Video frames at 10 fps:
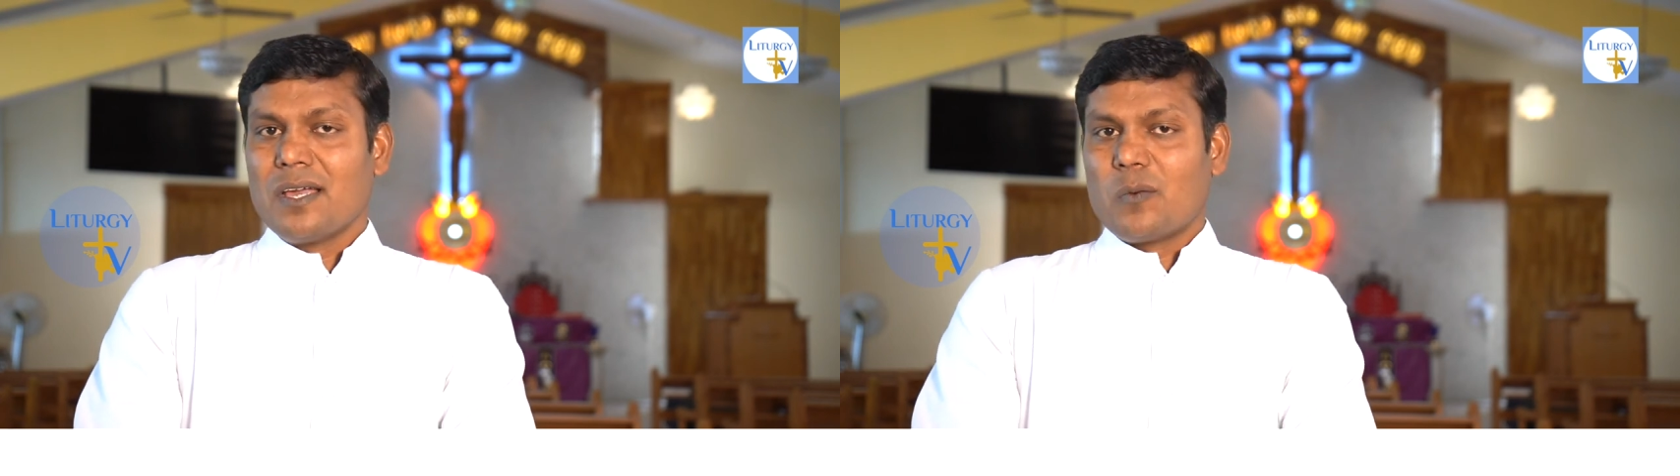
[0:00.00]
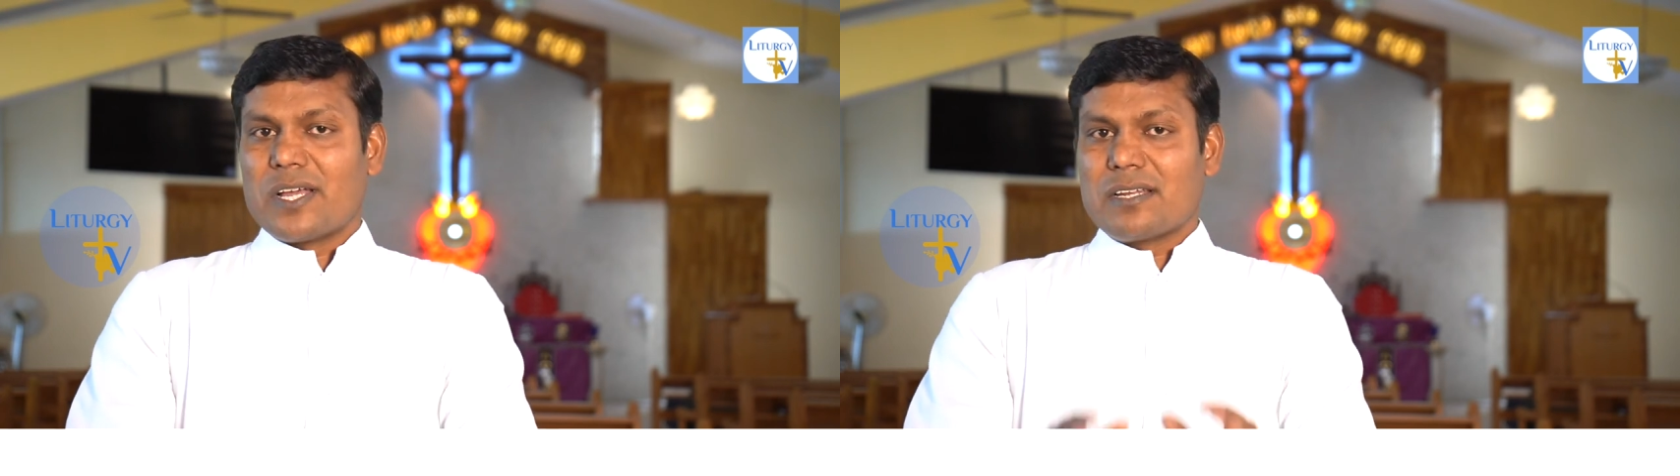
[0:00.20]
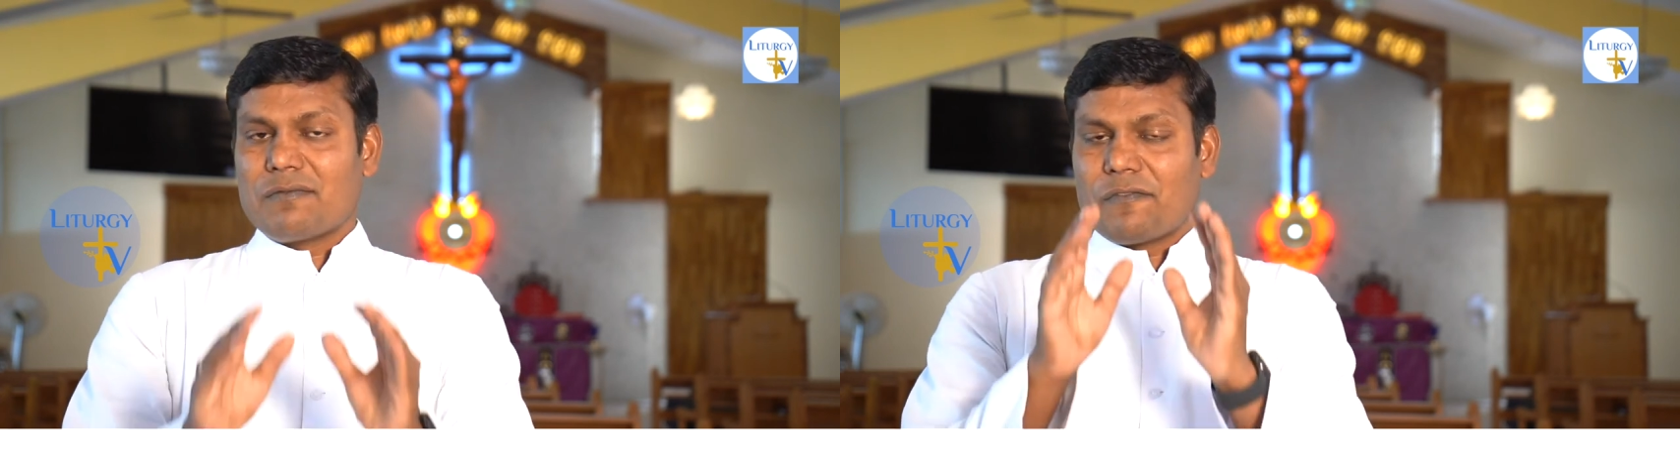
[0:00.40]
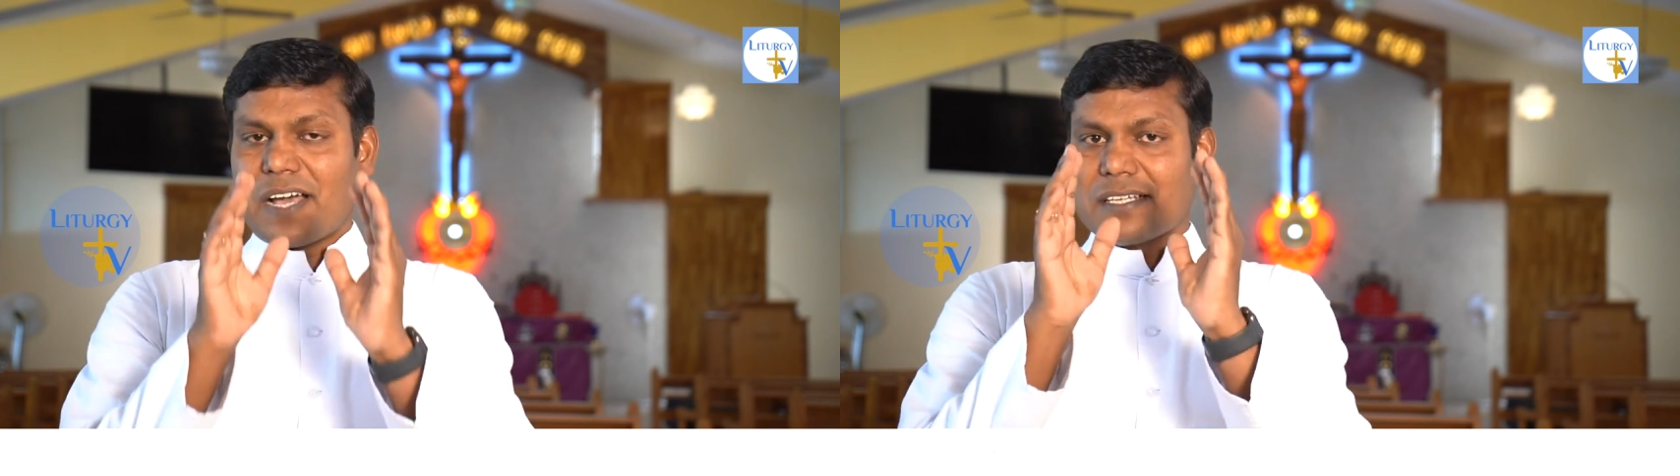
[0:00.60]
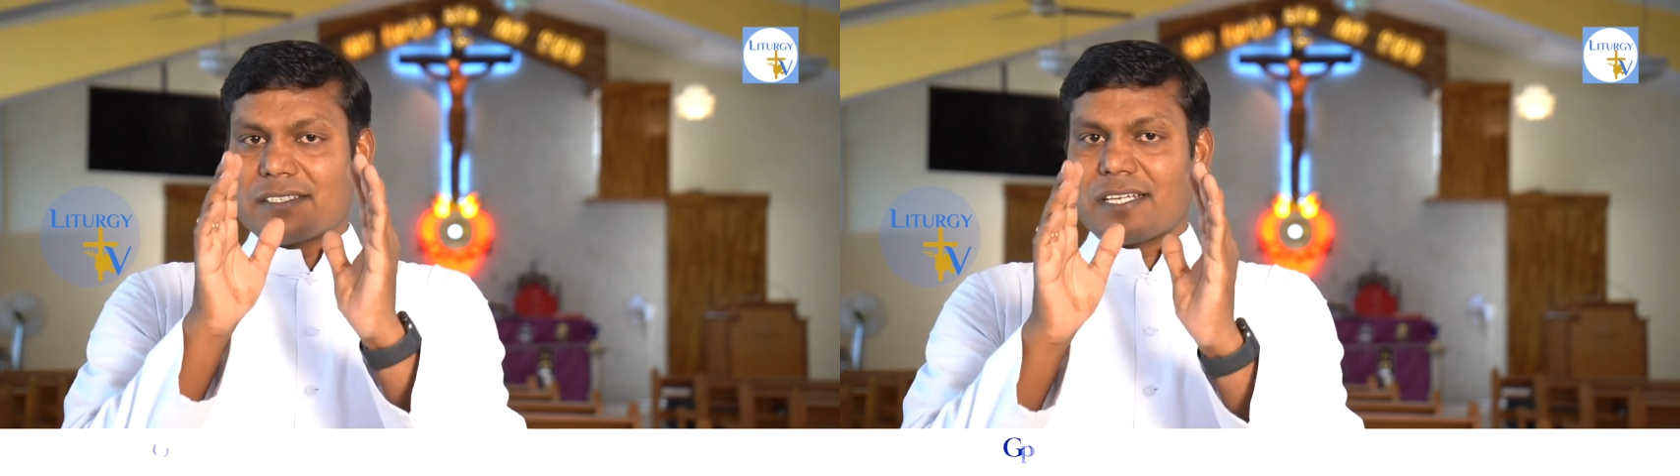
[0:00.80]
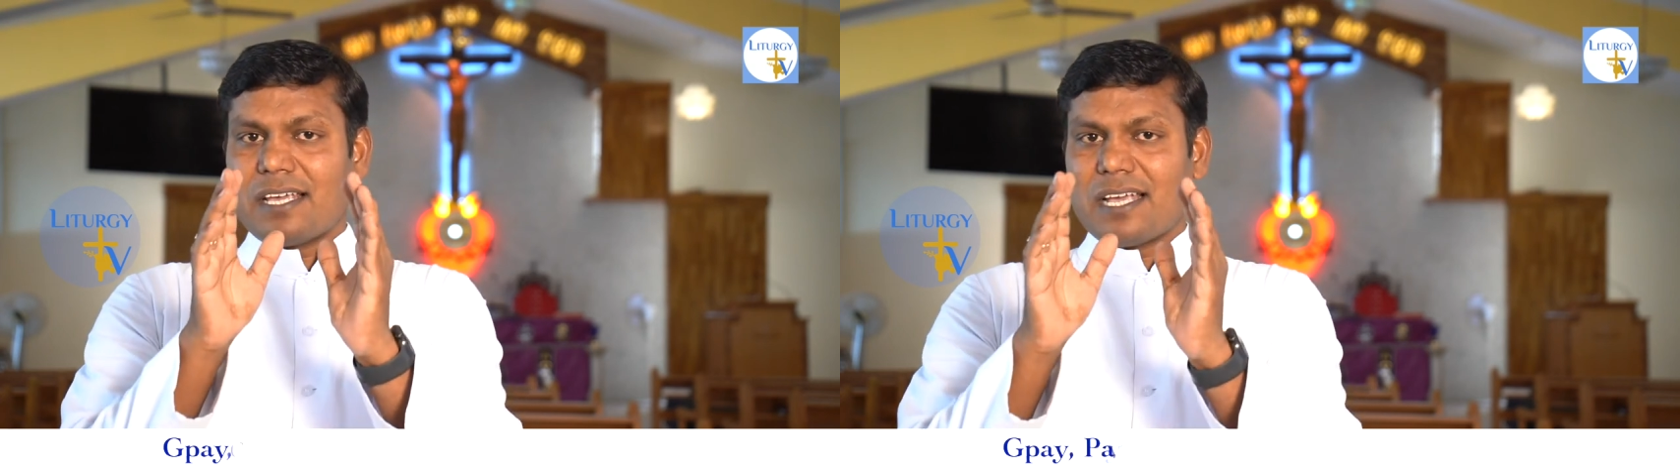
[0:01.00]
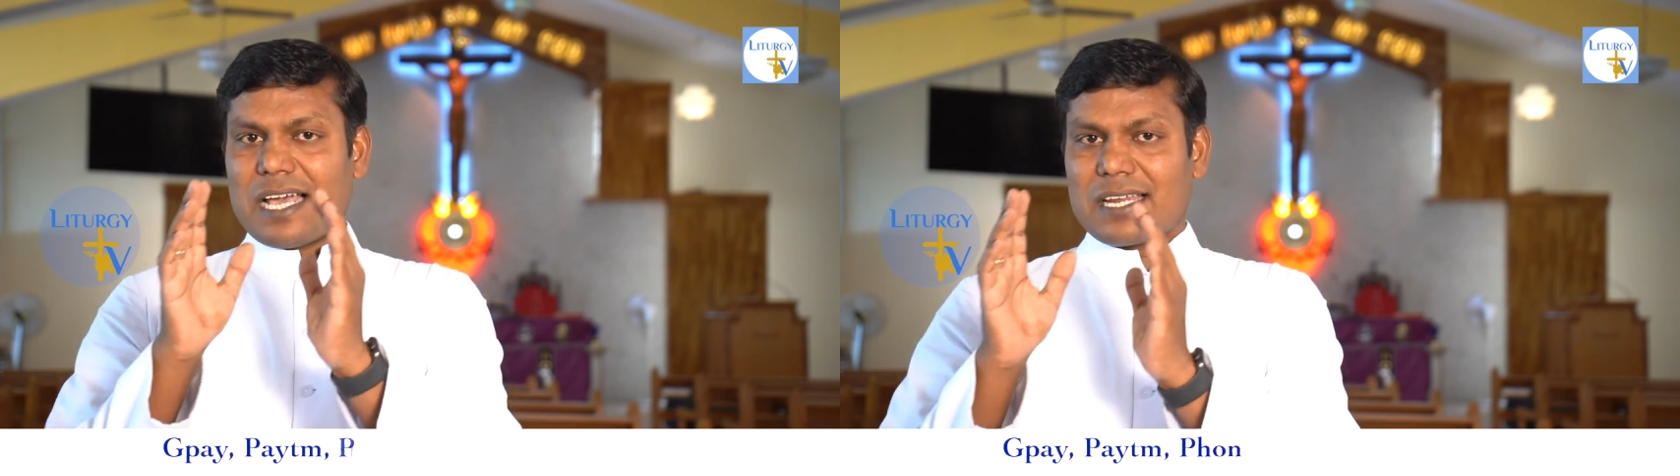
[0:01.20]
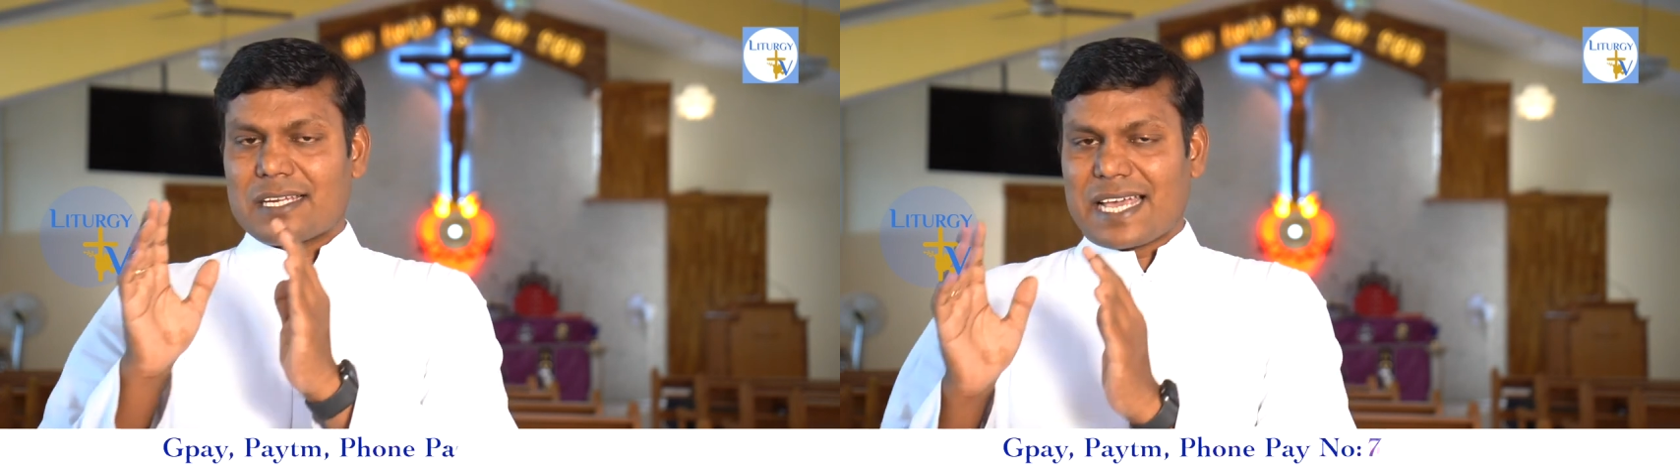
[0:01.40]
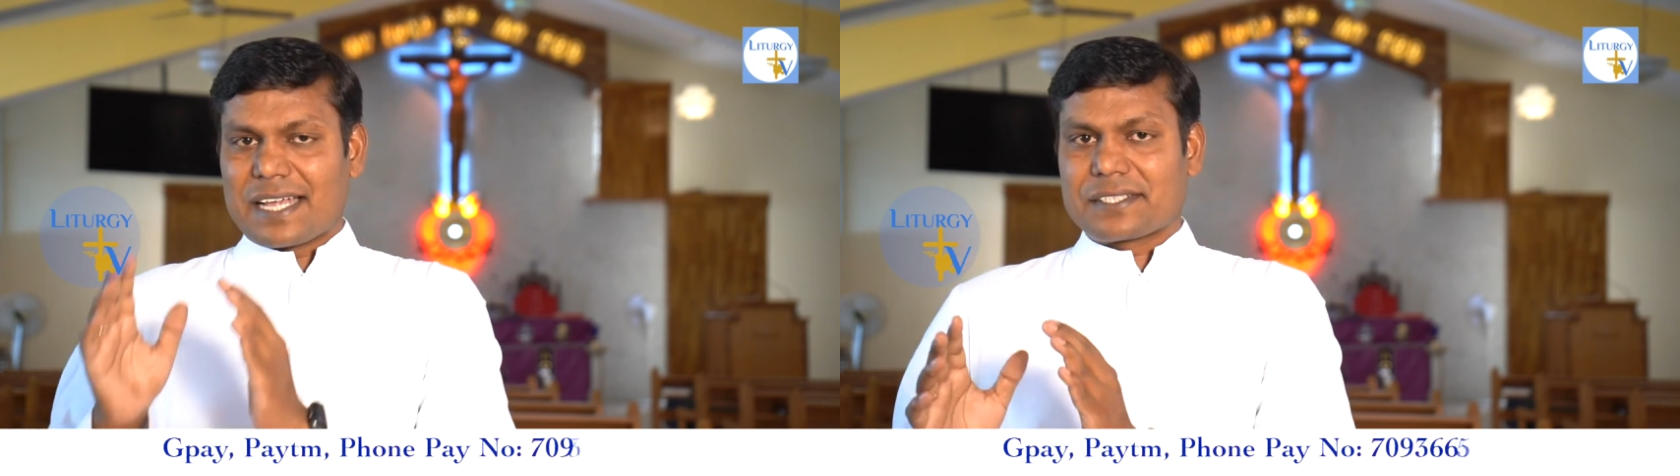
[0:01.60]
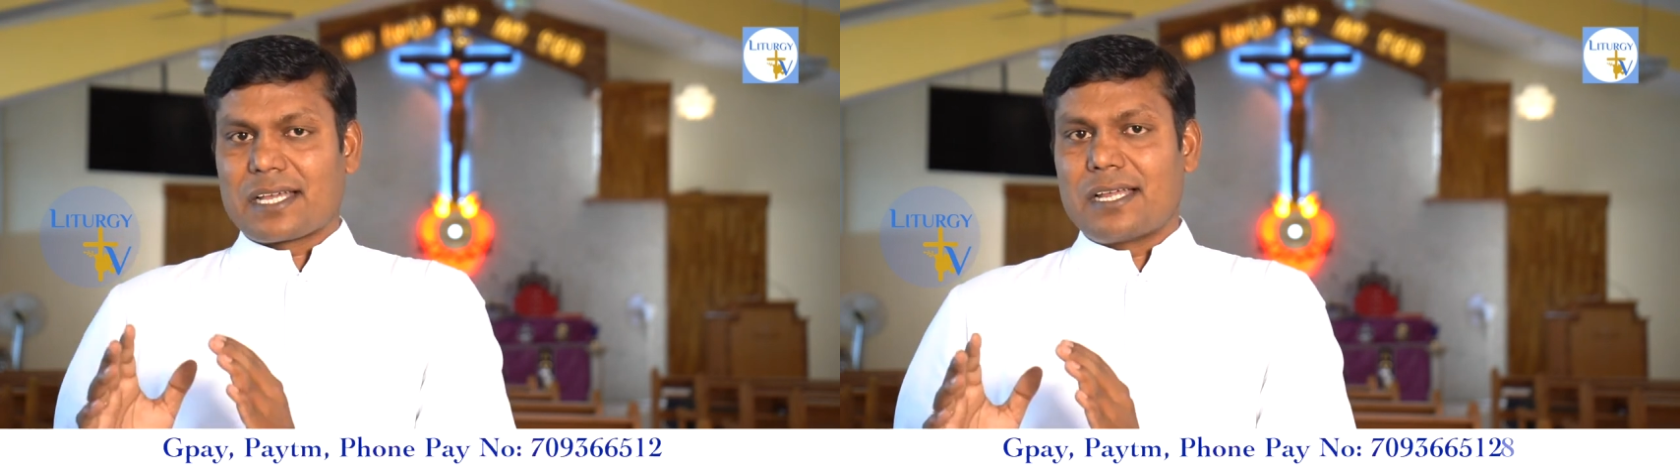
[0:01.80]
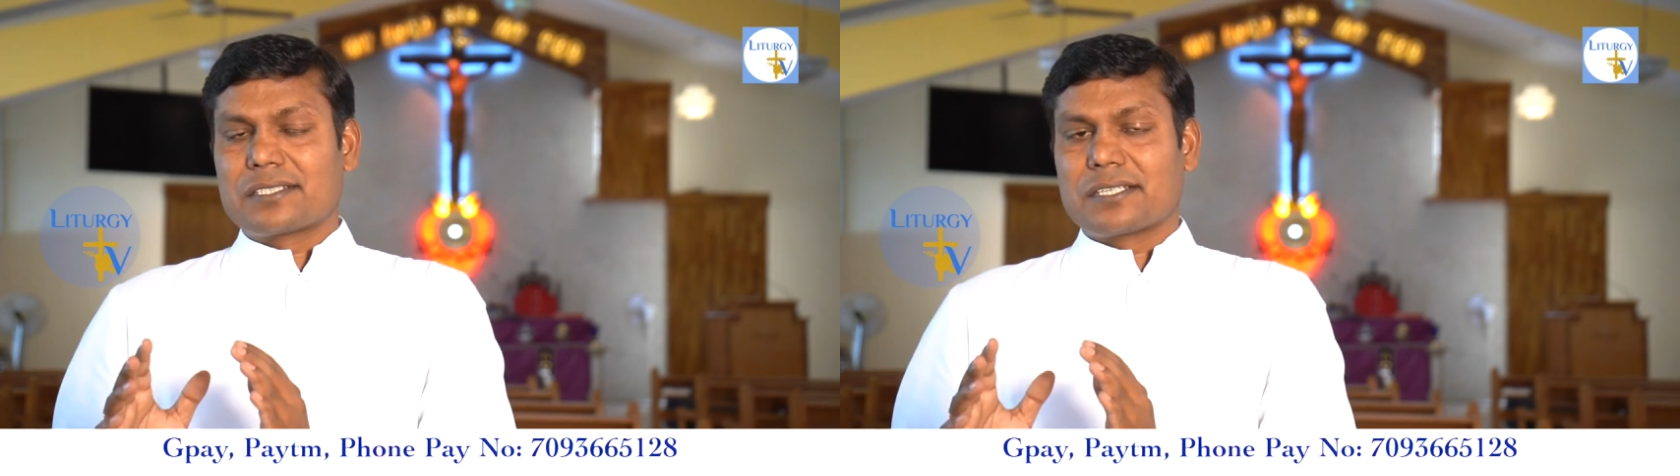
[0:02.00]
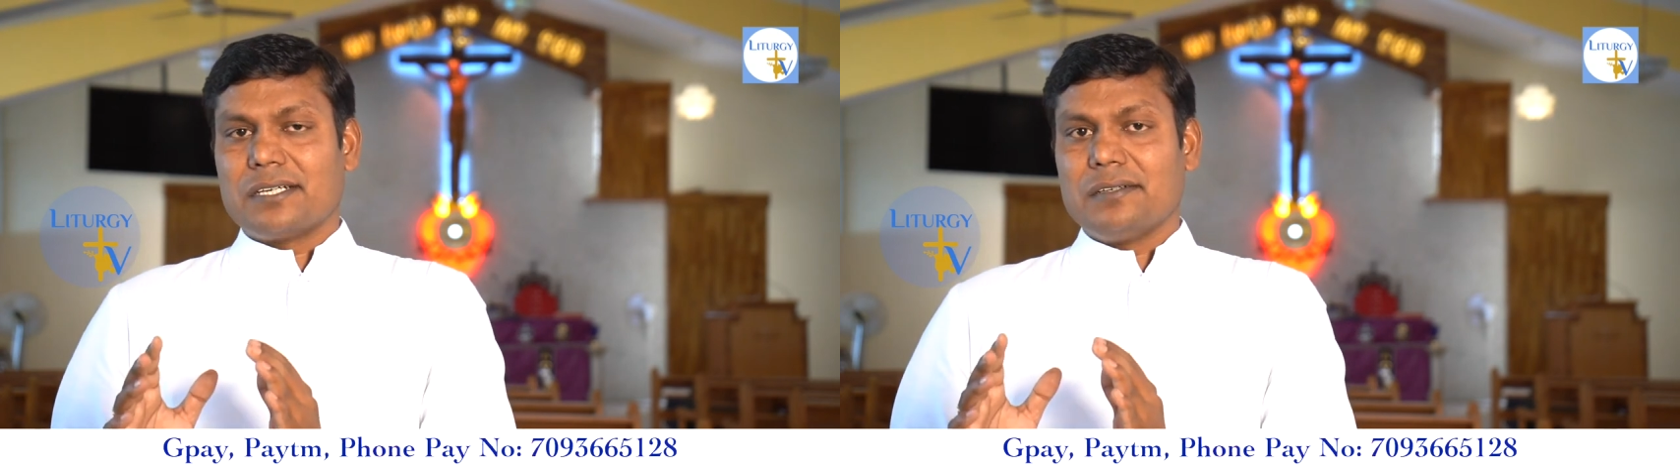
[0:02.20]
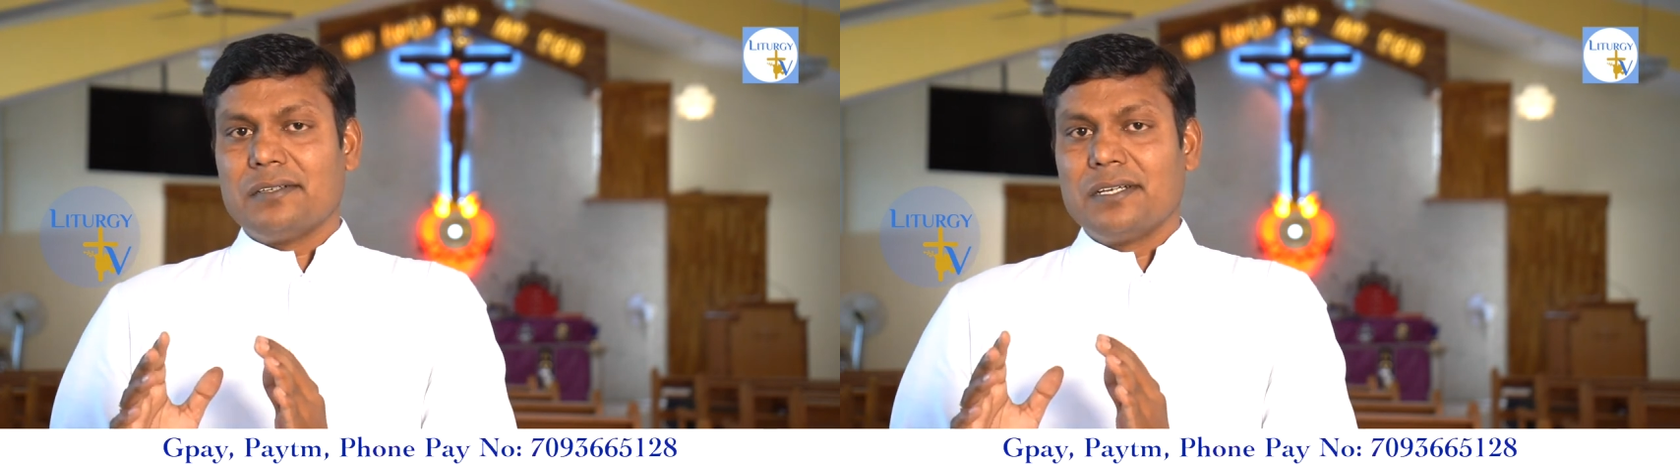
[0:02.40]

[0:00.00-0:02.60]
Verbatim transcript: when Pharisee and a tax collector